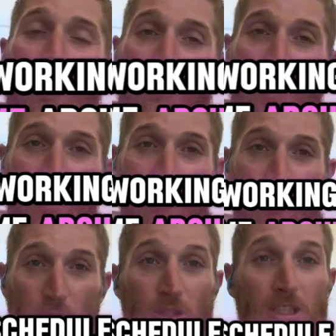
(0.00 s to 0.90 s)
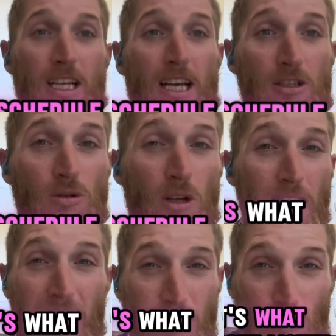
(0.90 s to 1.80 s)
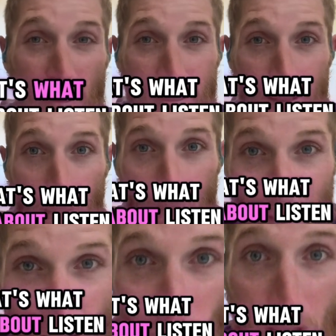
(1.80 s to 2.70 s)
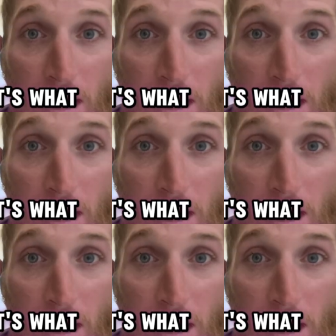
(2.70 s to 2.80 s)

around your schedule. That's what it's about.